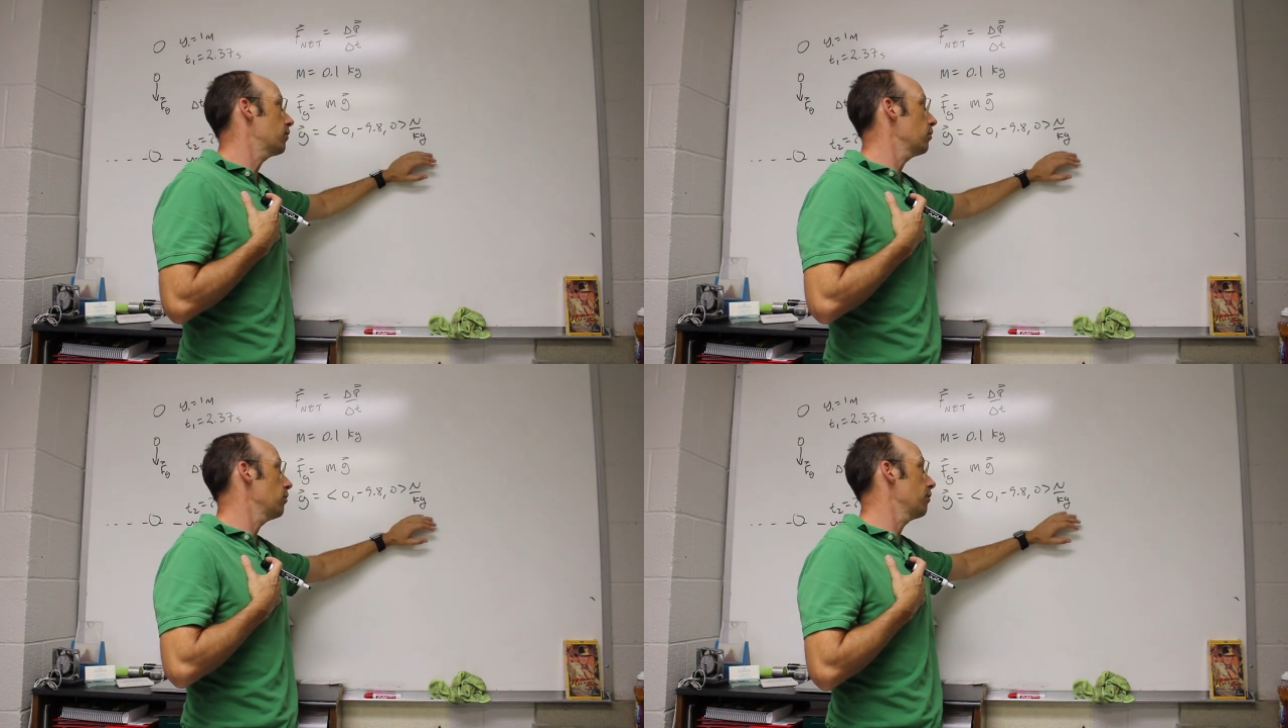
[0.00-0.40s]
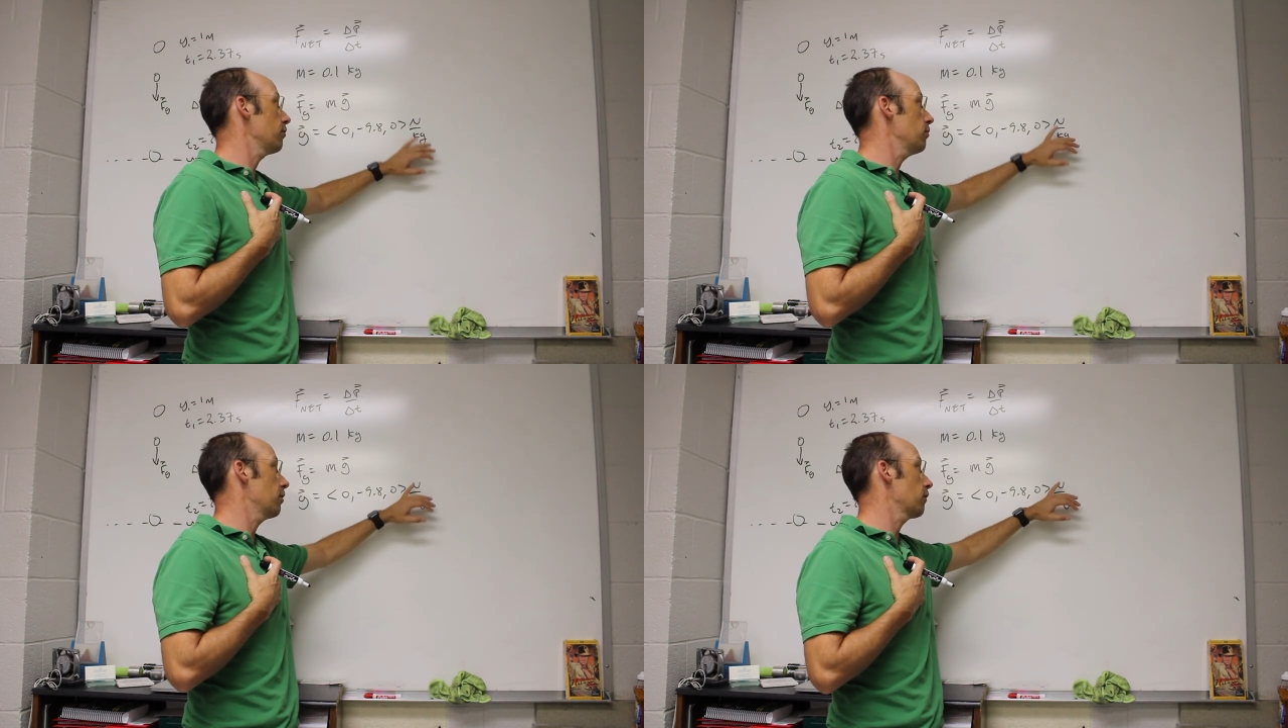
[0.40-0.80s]
to
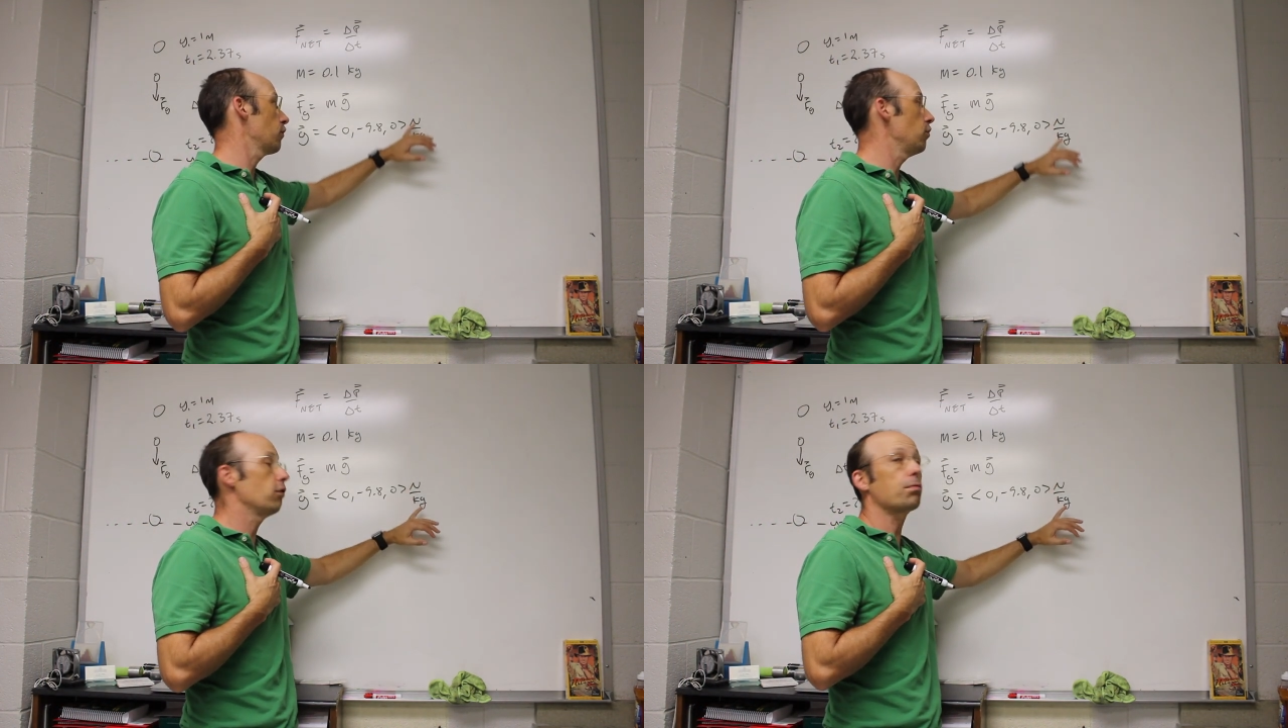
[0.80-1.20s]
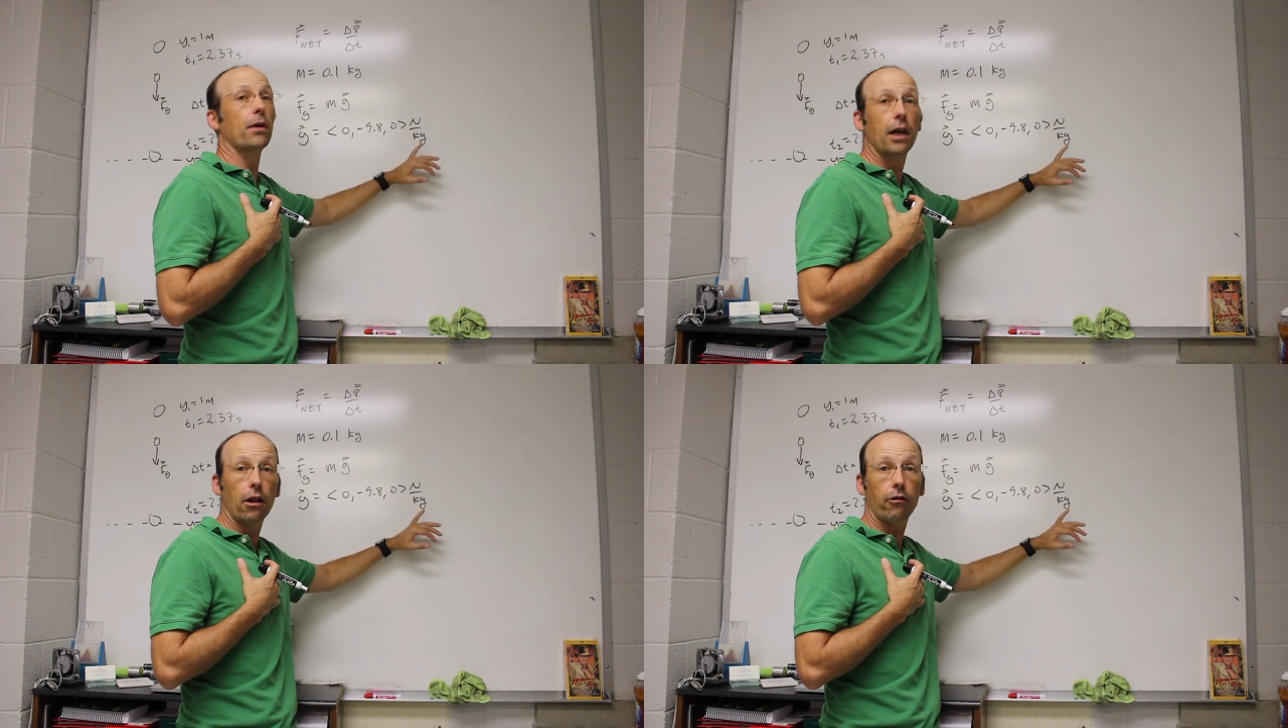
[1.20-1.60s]
use units of newtons
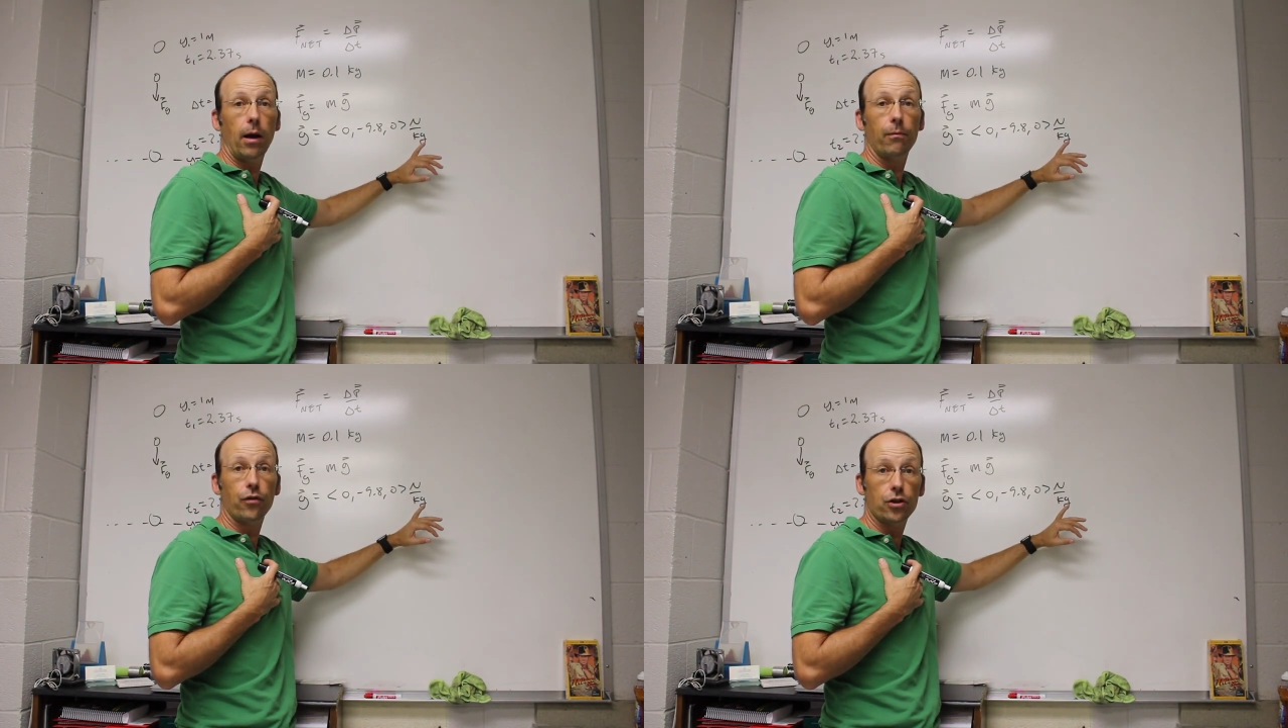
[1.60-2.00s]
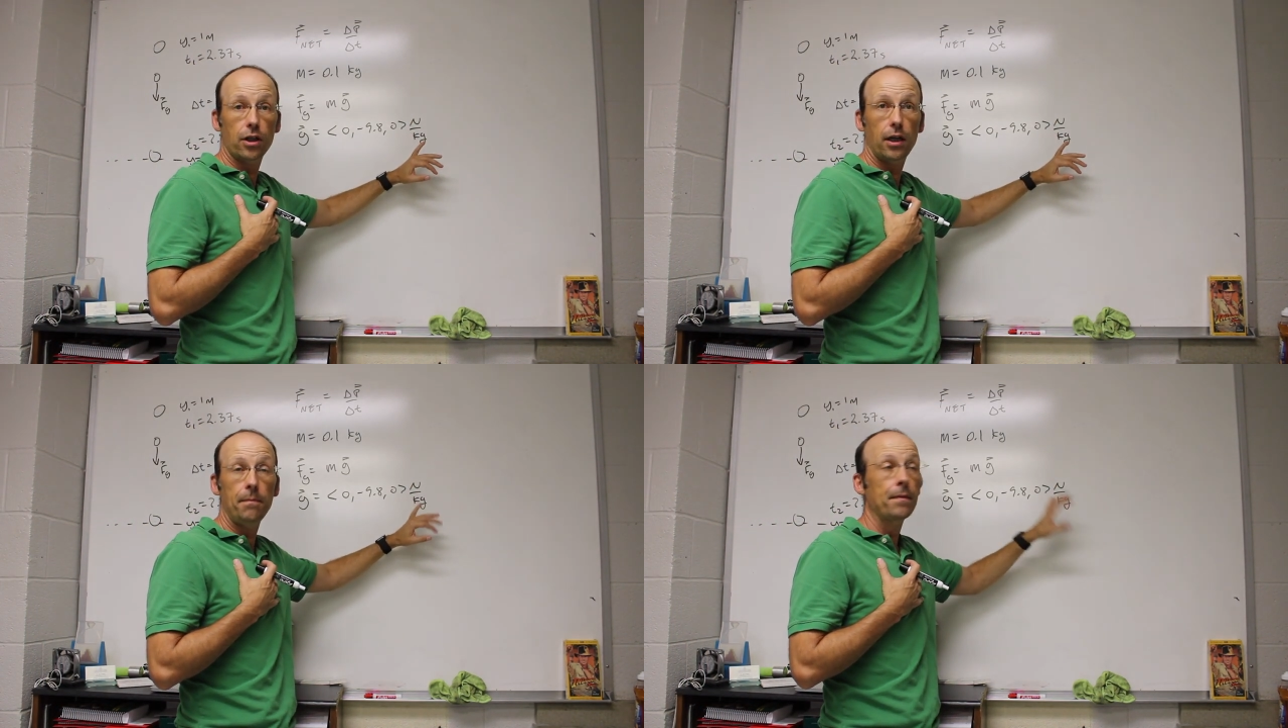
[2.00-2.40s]
per kilogram for
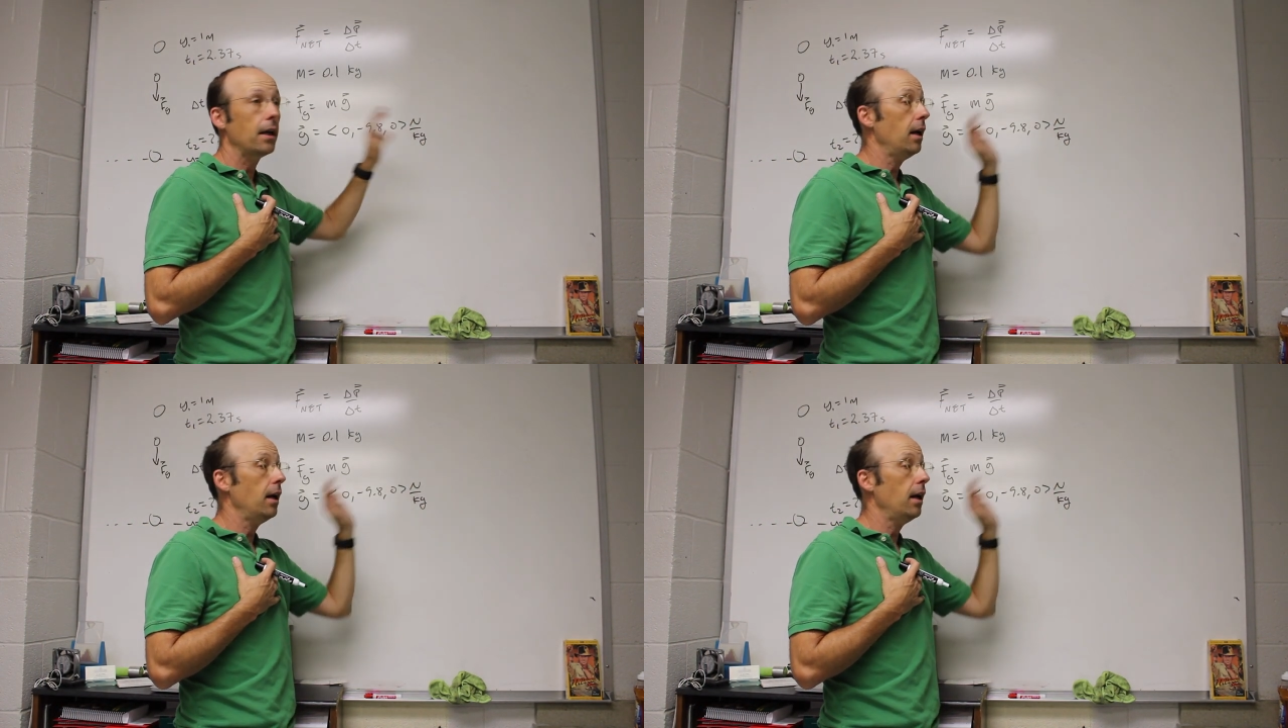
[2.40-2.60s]
G